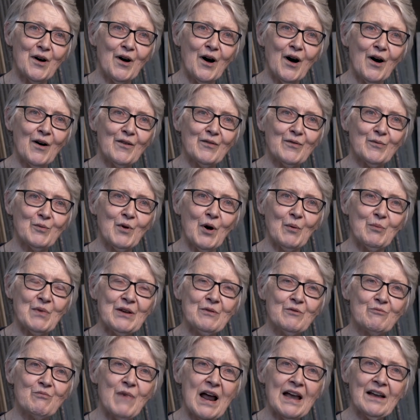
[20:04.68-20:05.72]
of what we
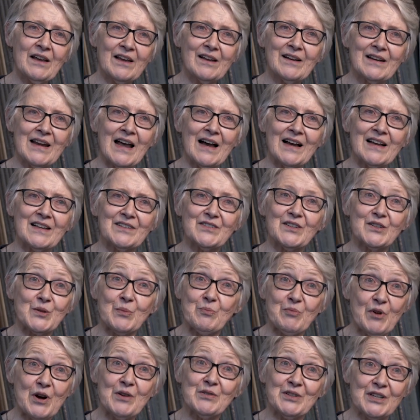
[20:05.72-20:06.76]
recognise as a
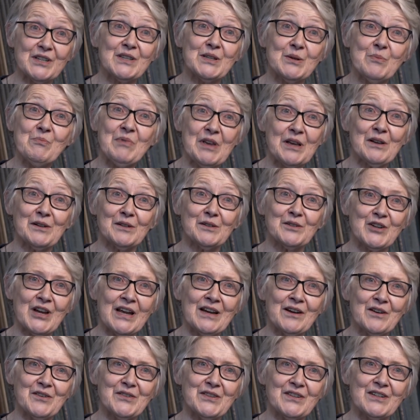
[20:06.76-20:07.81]
prototypical
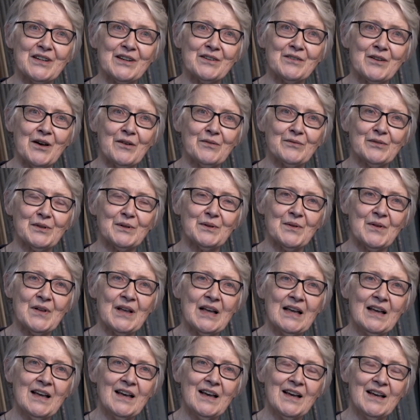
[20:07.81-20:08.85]
Jane Austen novel.
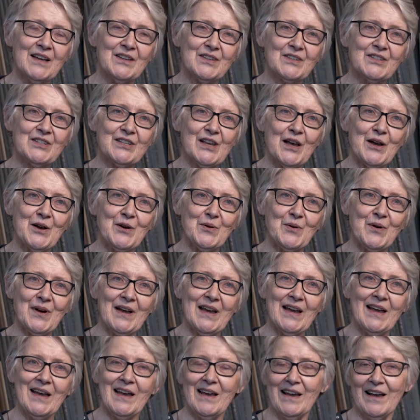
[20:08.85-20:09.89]
So,
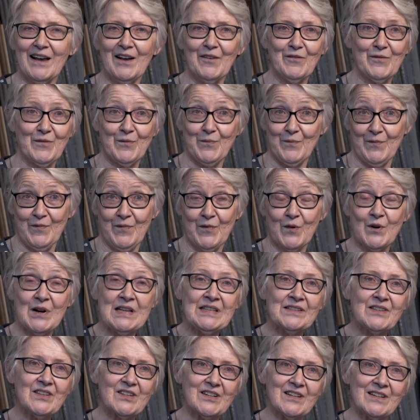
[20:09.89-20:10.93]
for
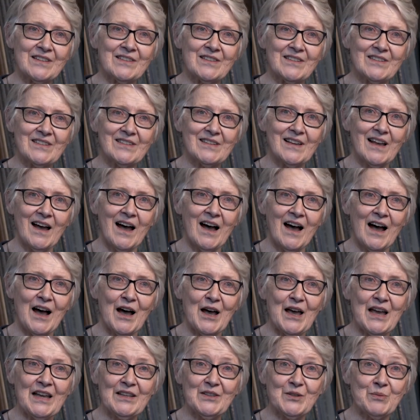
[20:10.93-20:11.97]
instance,
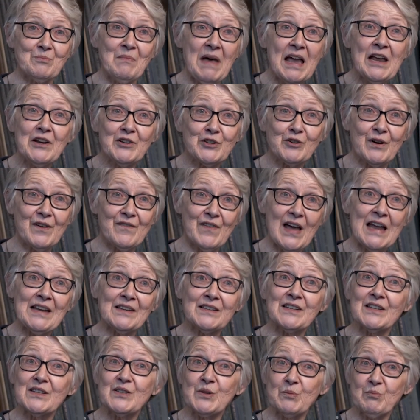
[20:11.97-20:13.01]
its major
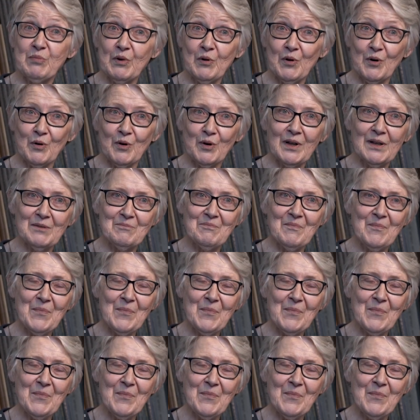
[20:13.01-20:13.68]
event is a ball.